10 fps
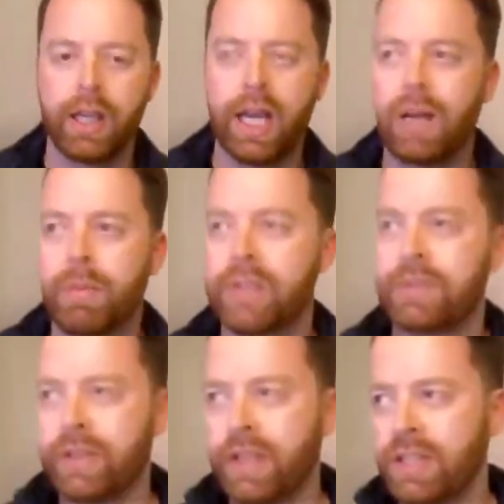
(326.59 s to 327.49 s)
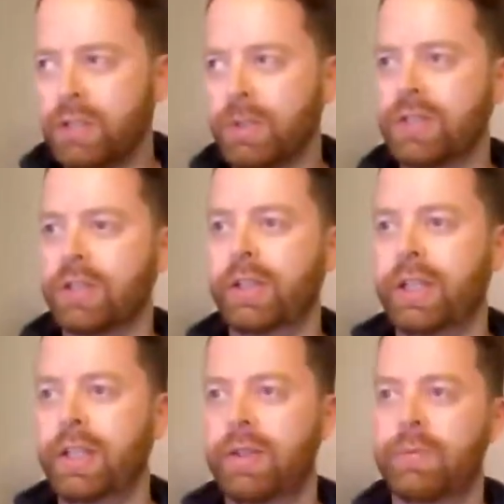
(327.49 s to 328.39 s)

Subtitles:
And interestingly,